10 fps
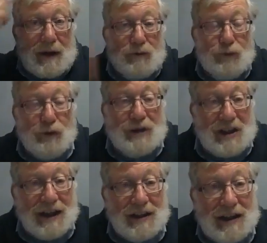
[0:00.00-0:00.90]
Route
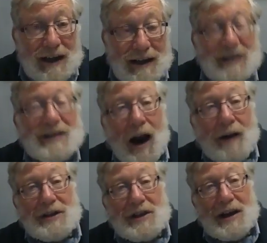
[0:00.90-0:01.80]
60,
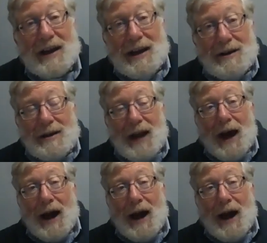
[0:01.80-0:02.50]
starts in